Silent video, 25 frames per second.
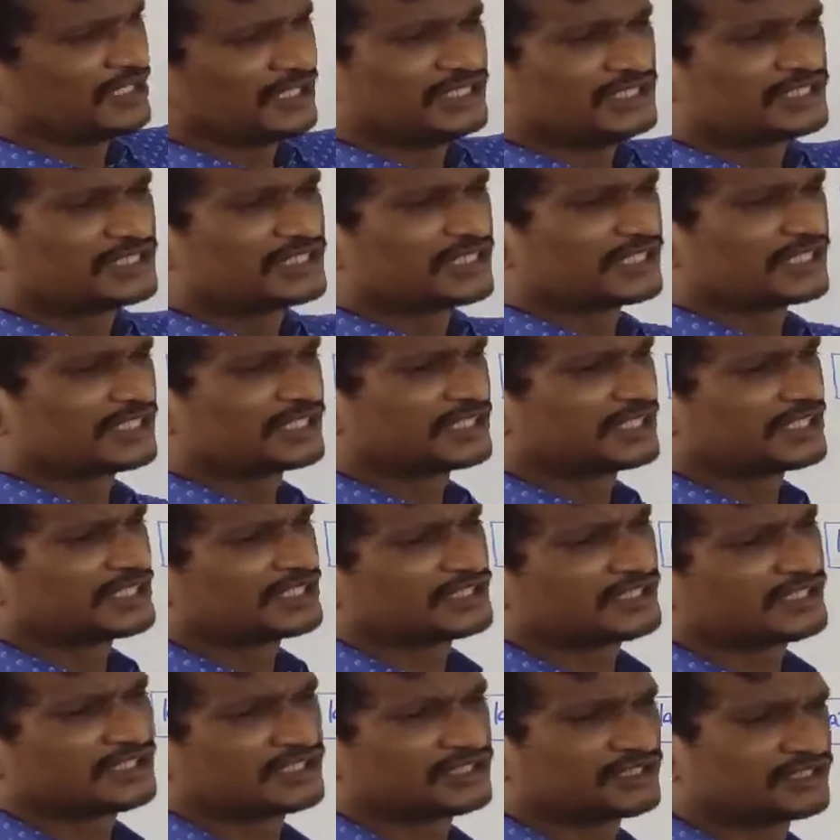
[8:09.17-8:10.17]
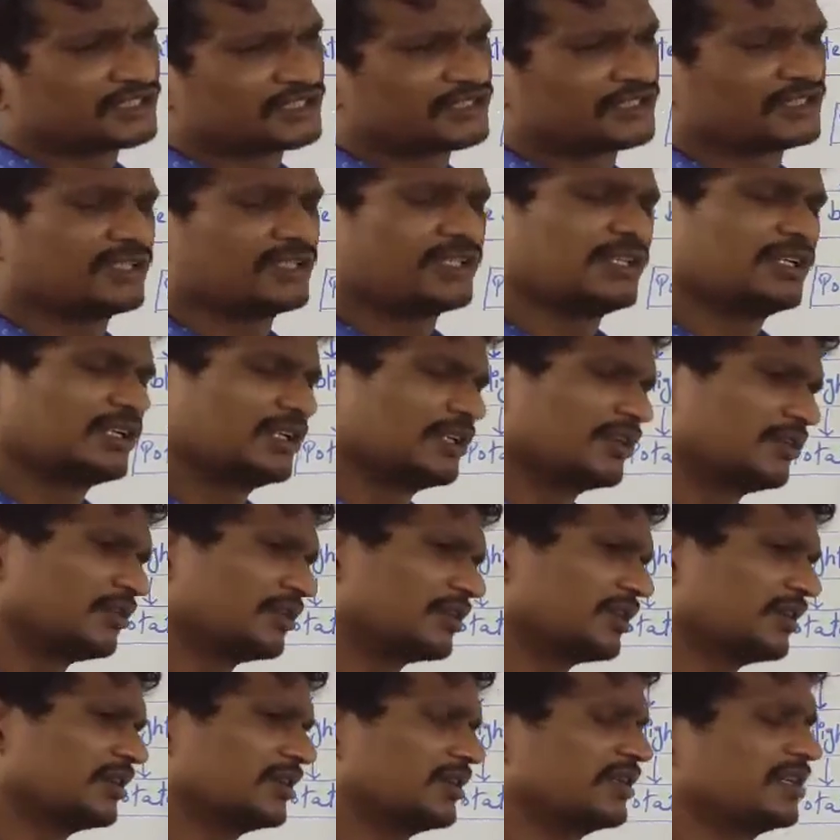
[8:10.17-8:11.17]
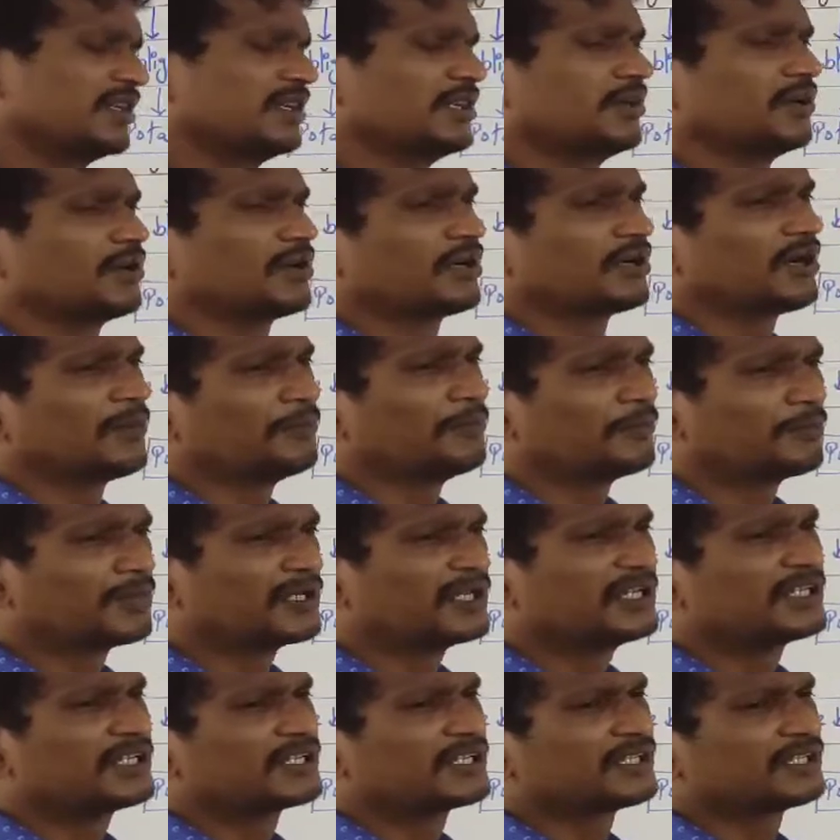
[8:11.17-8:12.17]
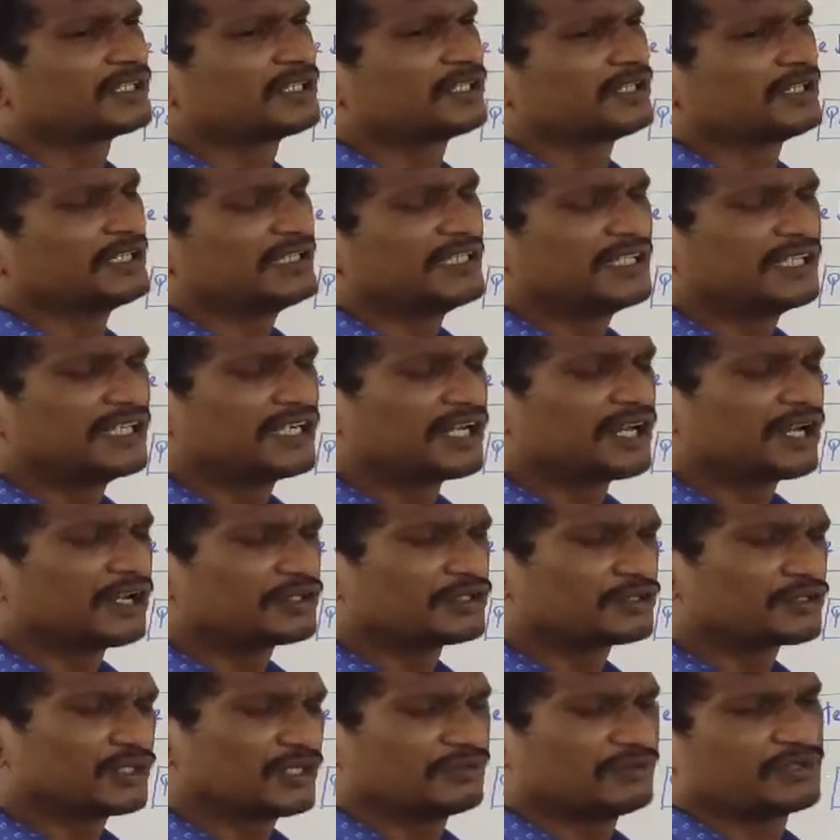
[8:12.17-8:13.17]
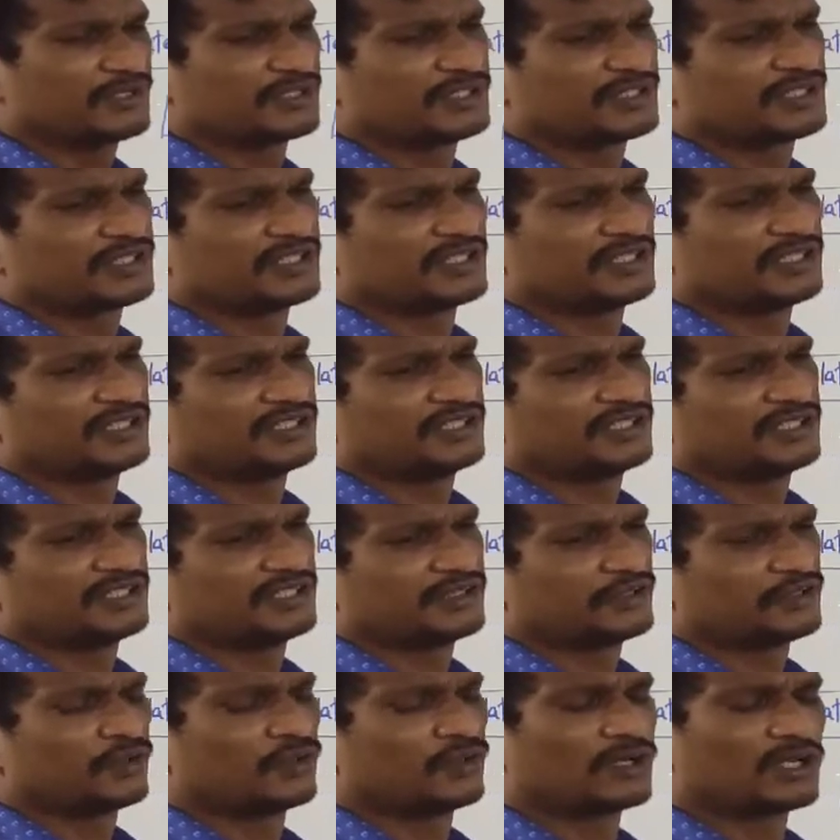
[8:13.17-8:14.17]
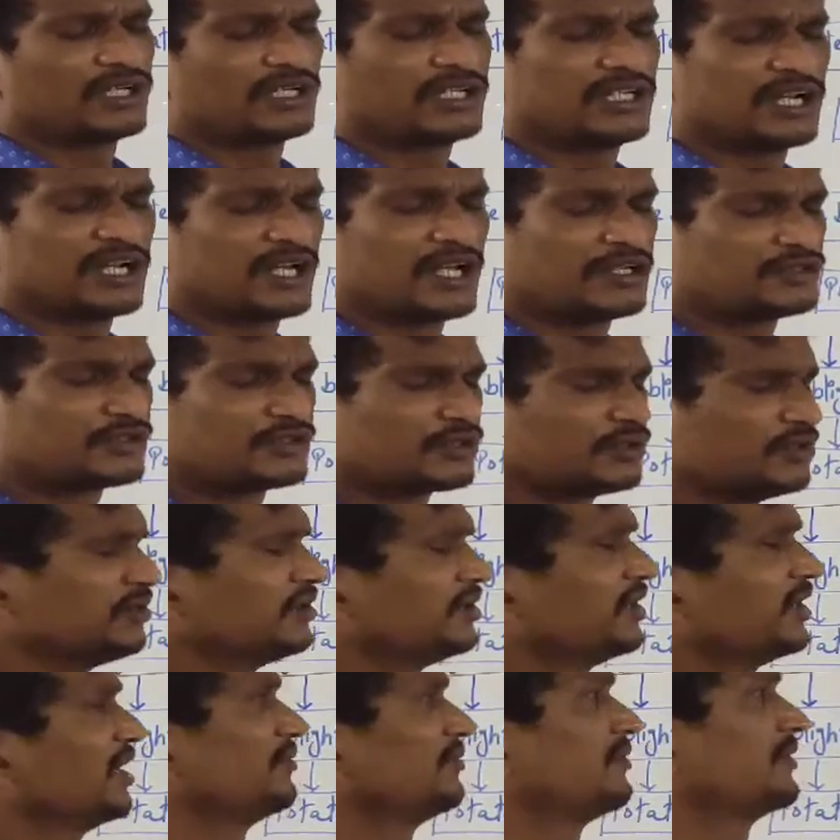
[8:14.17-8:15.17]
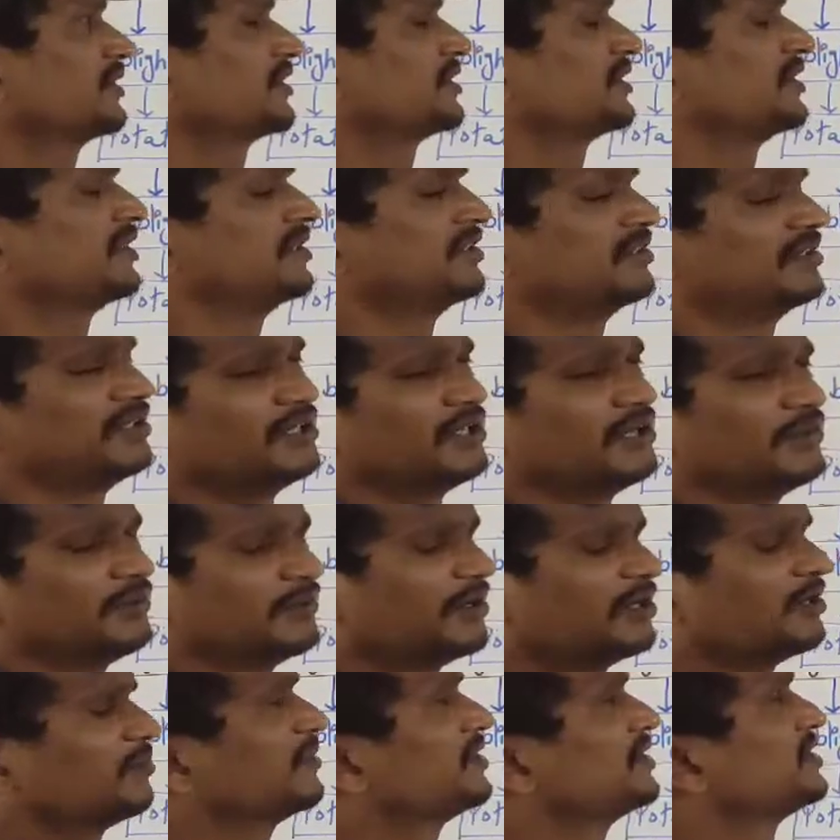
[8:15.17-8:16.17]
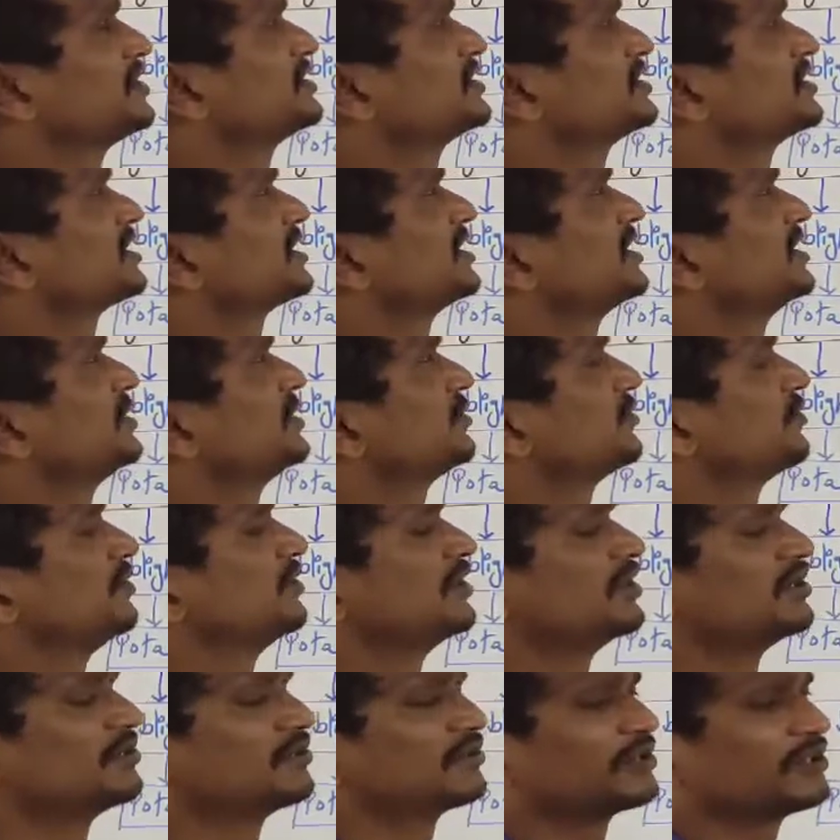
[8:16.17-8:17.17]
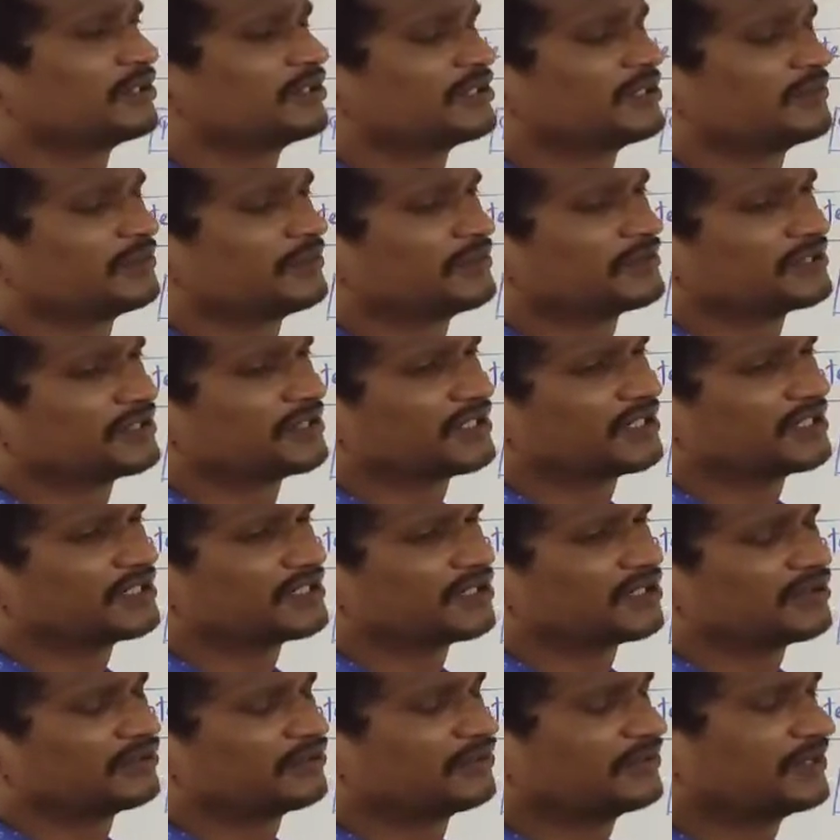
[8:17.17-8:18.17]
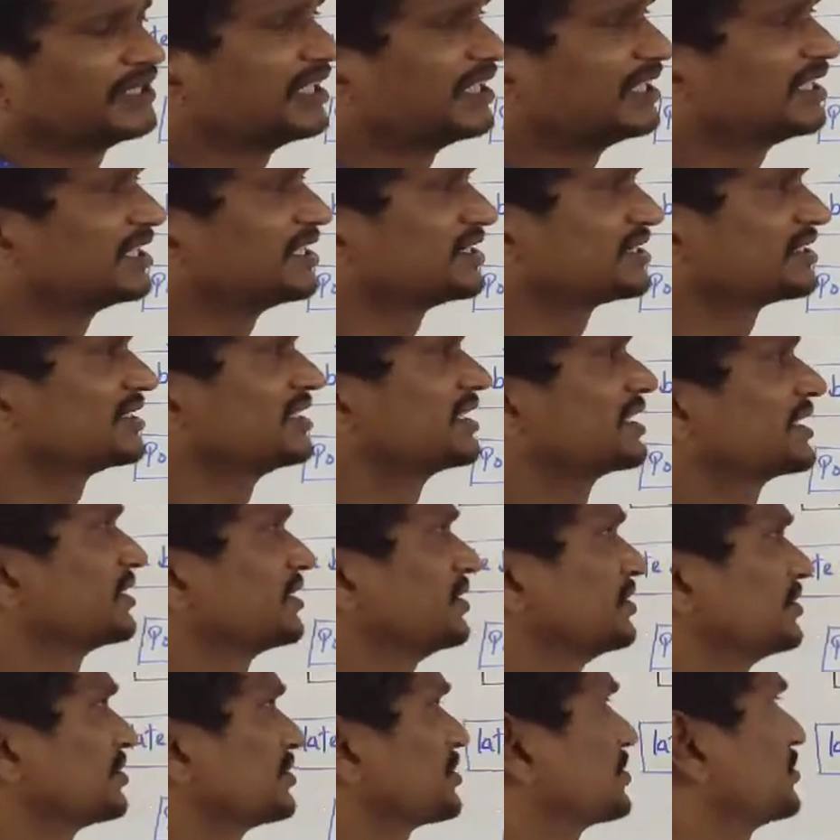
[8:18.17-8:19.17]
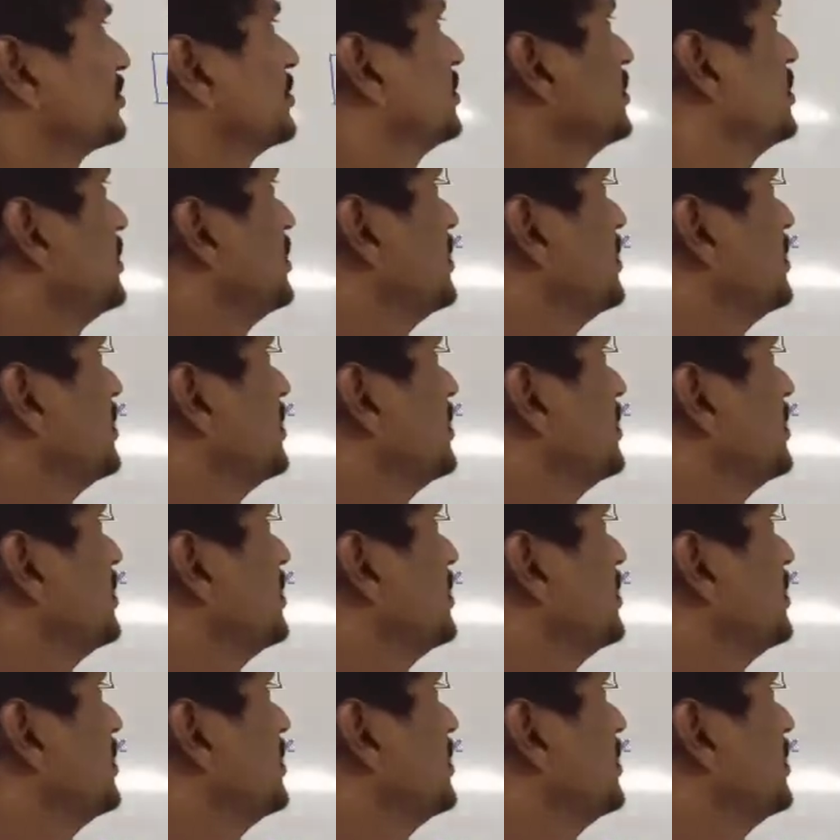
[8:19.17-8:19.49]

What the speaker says: In certain cases, complete yield also affected, total yield also affected, but majorly 20 to 30% of yield is decreased.